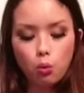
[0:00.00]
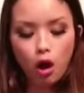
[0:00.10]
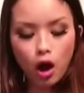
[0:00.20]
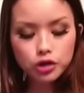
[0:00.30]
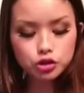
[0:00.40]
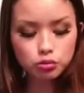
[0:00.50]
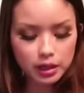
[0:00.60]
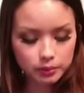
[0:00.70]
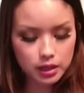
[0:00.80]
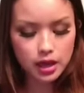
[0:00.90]
also
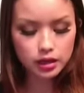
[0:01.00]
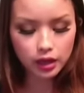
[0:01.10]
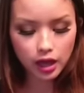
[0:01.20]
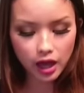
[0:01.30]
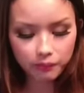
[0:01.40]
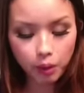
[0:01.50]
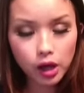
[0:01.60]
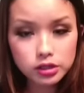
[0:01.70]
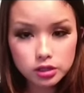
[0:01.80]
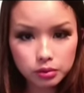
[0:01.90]
might mean that they have
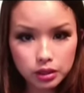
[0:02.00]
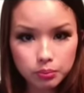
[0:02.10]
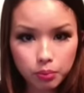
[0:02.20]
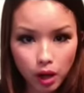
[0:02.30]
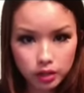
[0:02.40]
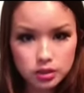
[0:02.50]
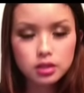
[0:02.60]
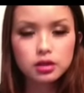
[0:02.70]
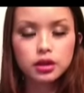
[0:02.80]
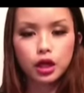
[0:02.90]
possibly
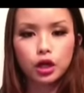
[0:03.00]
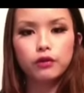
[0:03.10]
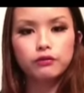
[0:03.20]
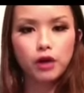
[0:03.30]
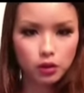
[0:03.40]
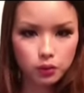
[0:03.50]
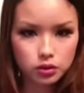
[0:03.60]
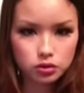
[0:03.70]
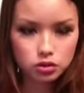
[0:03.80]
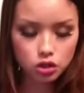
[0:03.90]
bought their
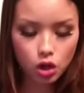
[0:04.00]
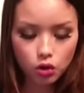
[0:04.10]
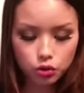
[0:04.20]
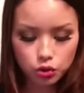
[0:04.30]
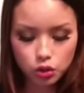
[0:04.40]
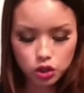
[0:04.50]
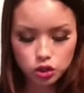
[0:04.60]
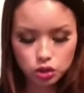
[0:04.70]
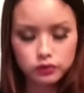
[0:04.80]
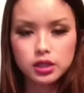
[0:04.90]
followers through a
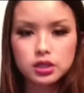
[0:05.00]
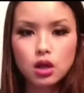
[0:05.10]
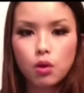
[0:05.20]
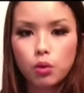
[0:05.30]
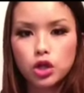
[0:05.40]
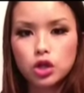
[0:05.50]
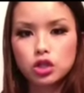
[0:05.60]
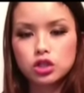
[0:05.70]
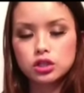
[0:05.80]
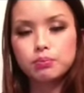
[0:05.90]
service where you
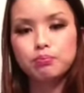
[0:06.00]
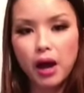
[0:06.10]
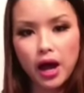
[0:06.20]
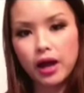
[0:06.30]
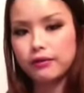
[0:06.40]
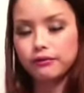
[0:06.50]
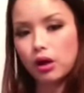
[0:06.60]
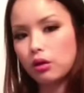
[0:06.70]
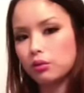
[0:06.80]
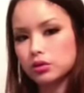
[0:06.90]
can just buy
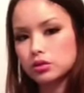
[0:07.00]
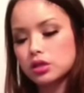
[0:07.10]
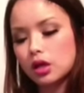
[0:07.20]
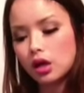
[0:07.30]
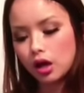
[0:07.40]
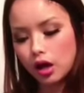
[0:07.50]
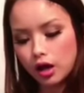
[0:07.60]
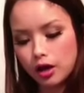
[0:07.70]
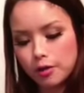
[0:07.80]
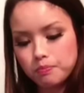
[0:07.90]
followers.
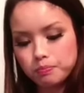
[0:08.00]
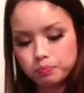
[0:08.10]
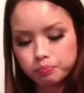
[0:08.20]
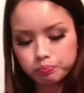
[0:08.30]
Um,